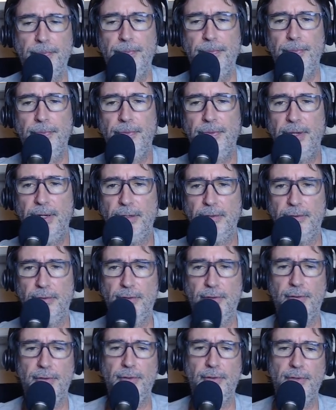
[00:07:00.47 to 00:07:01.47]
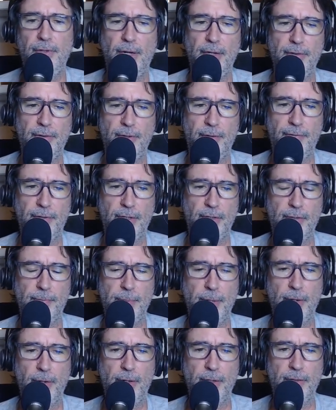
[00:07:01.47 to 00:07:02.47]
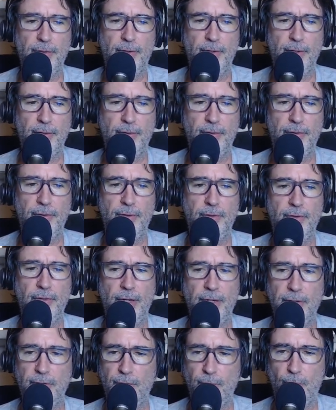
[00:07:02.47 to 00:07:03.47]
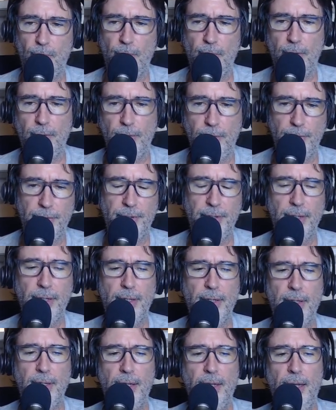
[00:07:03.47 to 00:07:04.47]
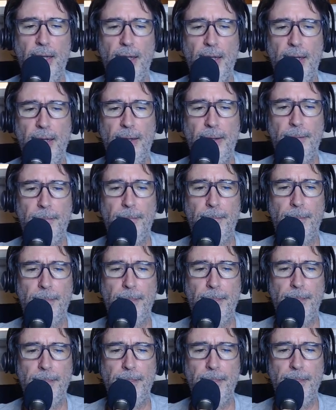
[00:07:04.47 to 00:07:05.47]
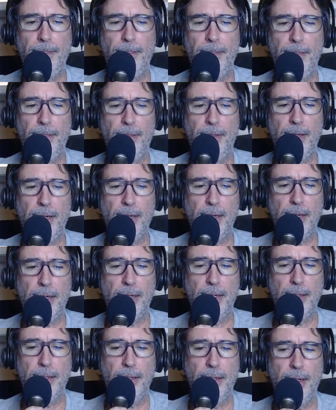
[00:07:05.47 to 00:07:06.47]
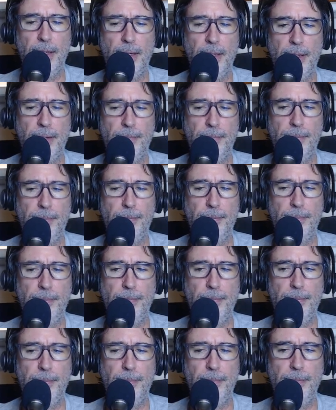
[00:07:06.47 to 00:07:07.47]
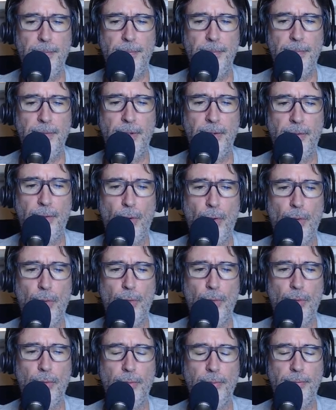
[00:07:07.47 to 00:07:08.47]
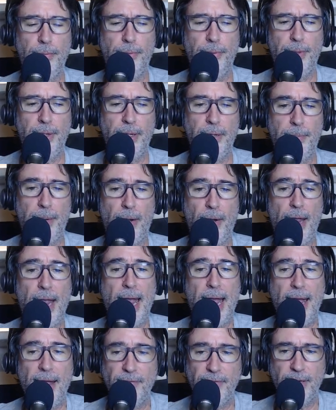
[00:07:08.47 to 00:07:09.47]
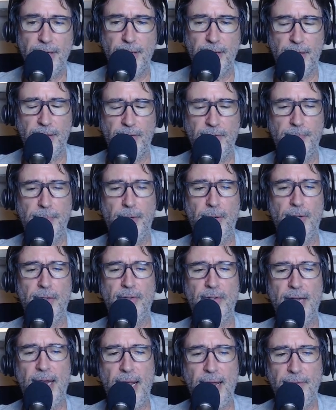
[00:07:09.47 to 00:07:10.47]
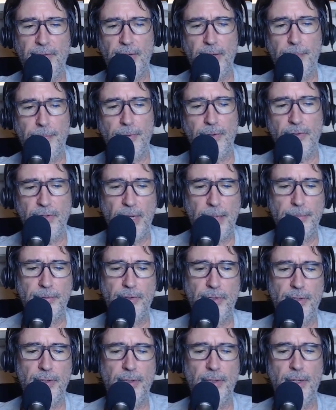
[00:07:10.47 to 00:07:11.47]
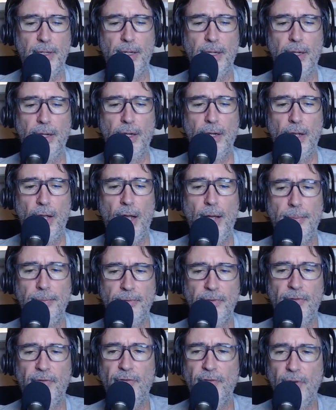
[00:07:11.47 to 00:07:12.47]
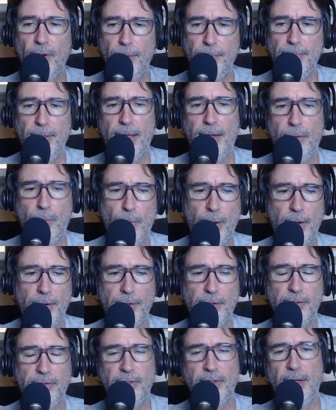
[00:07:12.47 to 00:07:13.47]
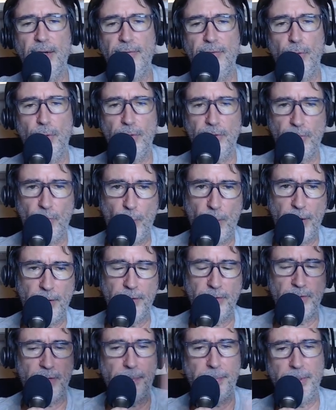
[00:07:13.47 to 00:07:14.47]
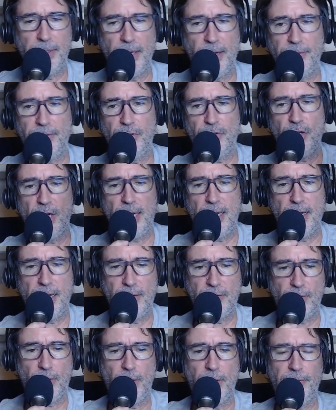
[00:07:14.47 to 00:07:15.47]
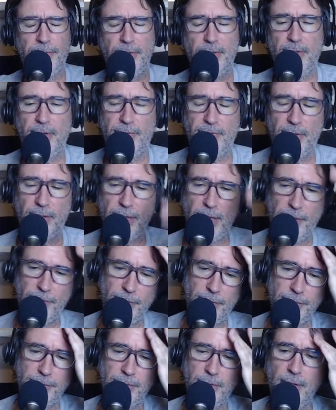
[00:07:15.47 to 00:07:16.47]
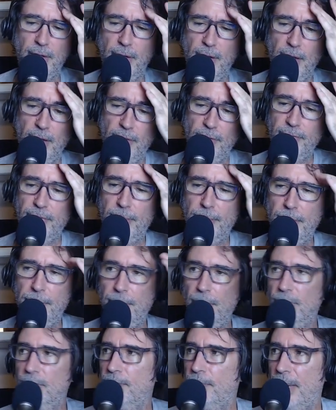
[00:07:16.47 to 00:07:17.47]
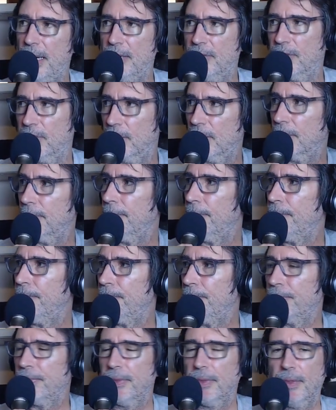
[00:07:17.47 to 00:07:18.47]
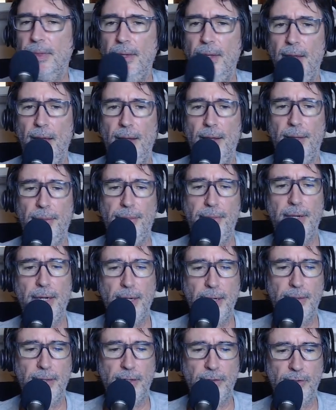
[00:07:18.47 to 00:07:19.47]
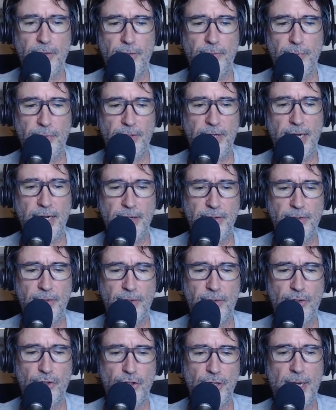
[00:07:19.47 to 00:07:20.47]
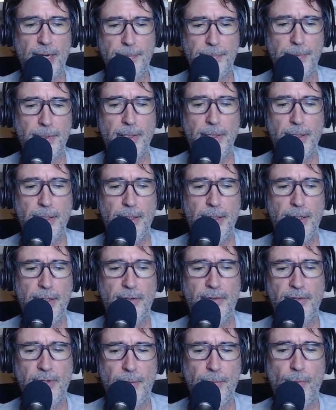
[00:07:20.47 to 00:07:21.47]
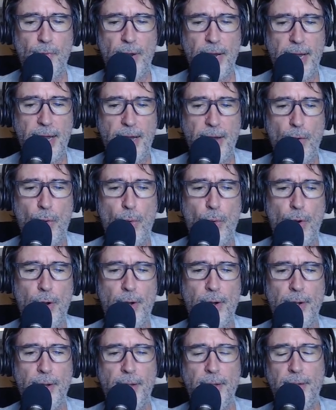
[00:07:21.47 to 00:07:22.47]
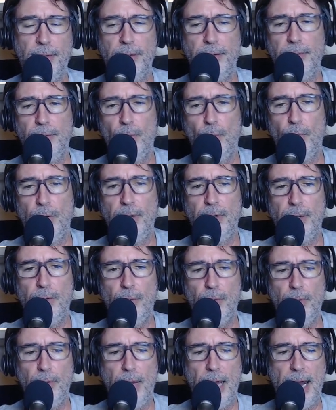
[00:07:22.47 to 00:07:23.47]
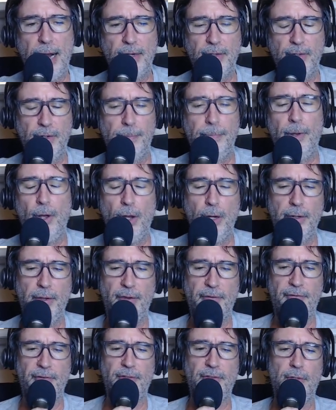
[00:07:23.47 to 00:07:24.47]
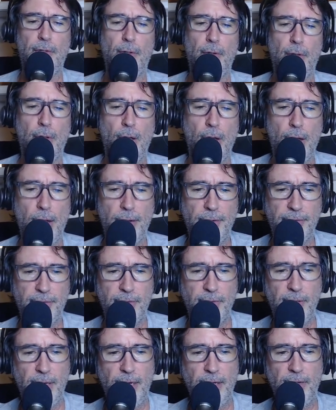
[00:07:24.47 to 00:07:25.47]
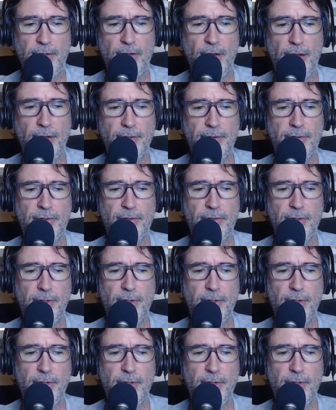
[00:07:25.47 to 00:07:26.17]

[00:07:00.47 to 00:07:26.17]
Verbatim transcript: this sense of experience, this sense world, um, the um, you know the whole thing about having an experience and having a perception comes from that awareness and then of course awareness up and down the chain has all of these different levels from the most basic uh, thing that just retains its shape in some way or when acted upon in the physical laws it does